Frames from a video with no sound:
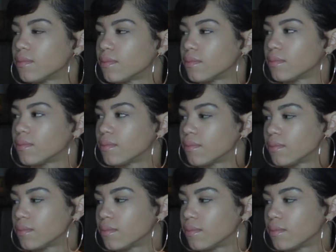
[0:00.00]

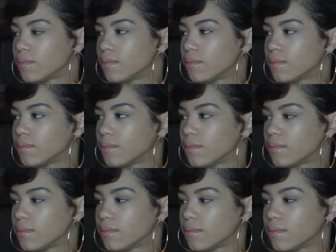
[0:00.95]

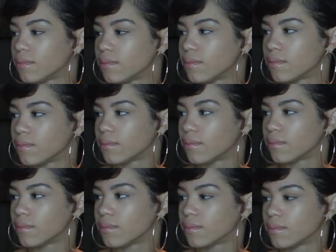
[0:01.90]

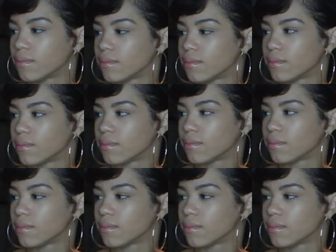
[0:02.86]
(silent)